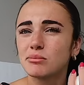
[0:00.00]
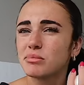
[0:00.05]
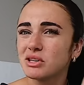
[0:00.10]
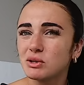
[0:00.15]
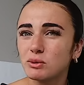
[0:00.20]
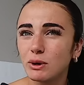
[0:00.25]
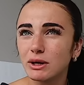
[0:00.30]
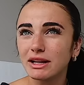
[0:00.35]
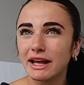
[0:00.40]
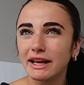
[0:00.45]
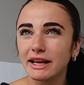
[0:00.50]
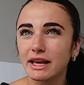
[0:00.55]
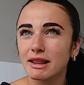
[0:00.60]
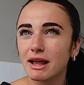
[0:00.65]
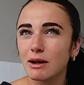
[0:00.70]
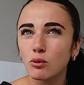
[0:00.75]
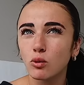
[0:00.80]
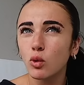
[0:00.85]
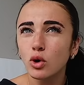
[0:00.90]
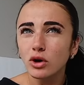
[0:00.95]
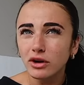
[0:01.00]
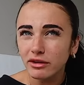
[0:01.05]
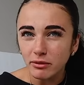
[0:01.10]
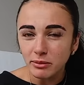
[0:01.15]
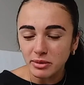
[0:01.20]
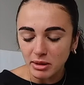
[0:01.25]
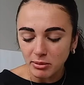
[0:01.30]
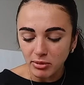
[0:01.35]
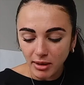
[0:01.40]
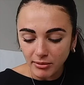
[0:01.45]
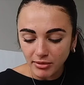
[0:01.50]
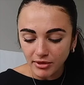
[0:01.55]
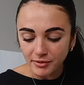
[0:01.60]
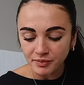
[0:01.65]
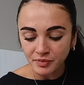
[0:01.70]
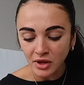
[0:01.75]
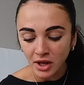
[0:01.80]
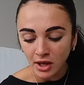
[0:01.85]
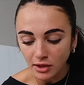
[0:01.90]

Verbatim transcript: But you will like it. That won't even be a problem.